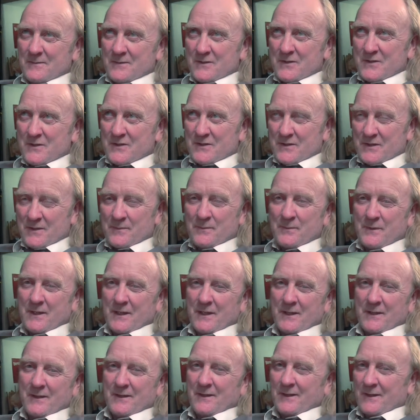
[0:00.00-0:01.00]

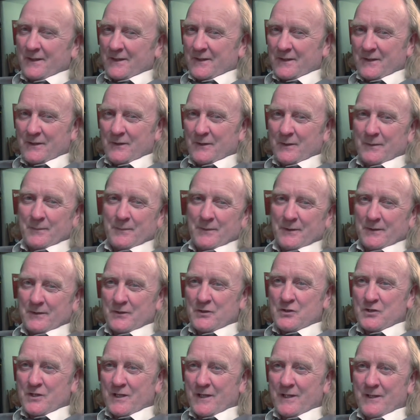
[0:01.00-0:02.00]
somewhere high up
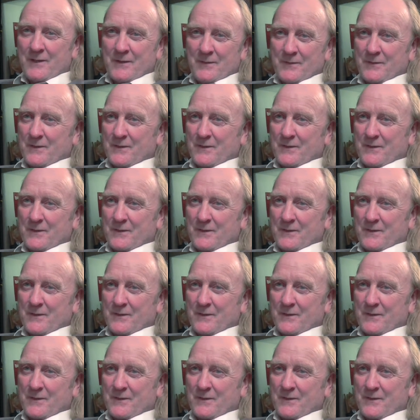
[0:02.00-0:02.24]
on a chain